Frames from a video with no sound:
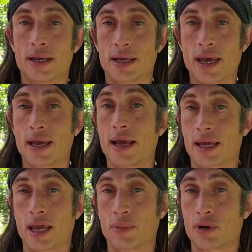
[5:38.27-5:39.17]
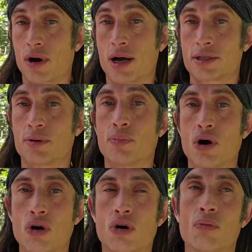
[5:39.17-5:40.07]
And again, I came across a
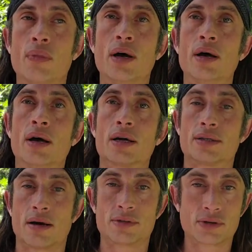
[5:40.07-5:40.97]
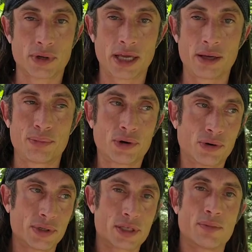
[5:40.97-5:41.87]
poem because I was doing
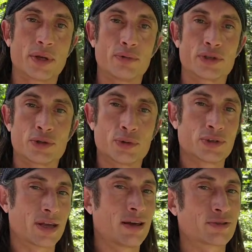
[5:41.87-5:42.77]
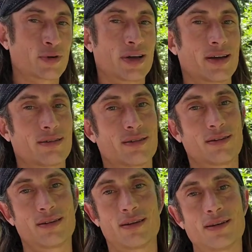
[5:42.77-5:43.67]
Hebrew and somebody was doing Sanskrit
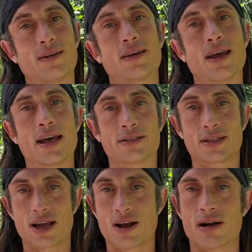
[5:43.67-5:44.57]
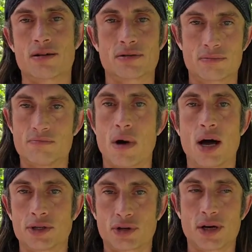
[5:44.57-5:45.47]
as their
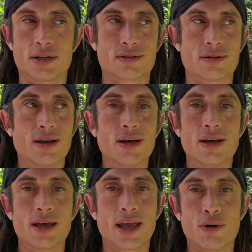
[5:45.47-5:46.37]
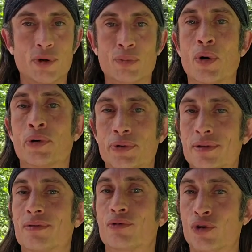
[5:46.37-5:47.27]
mantras, and we were both
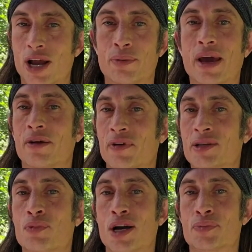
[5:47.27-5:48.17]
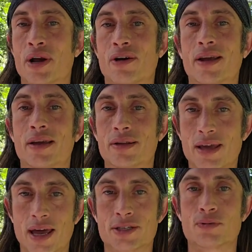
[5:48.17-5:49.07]
trying to manifest prosperity. And
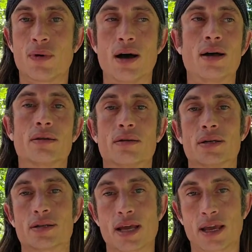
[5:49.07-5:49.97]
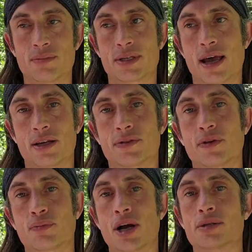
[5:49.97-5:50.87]
guess what? The same sounds
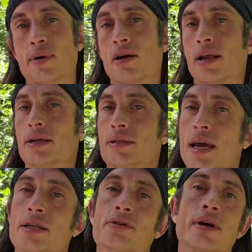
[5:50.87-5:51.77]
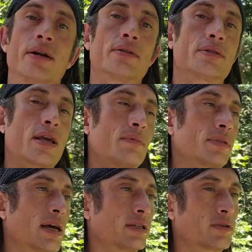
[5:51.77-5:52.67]
for prosperity in Sanskrit are the same
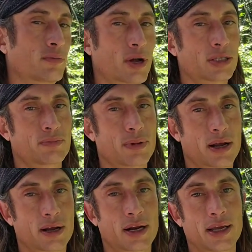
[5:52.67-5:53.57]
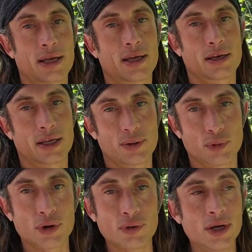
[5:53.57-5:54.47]
sounds for prosperity in
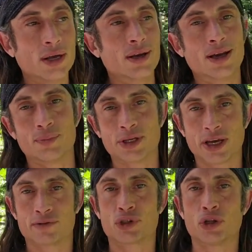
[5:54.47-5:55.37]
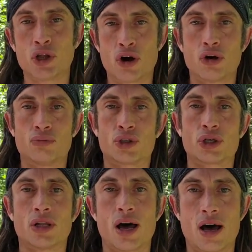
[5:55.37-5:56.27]
Hebrew. I mean, you have shalom,
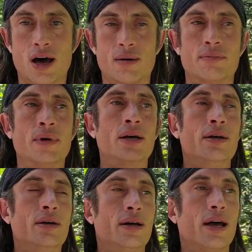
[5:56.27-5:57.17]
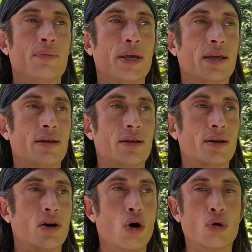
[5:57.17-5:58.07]
shalom, I mean,
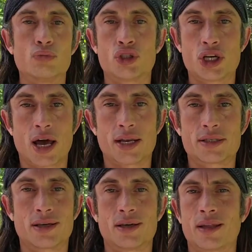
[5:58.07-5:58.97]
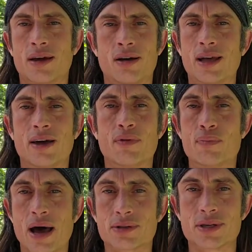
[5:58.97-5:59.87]
Om Shanti, they all have
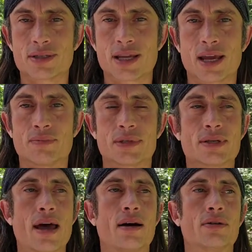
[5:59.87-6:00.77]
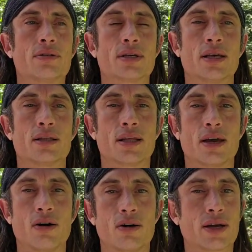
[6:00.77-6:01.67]
about the same sounds, and
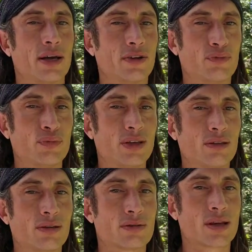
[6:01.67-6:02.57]
they all kind of mean the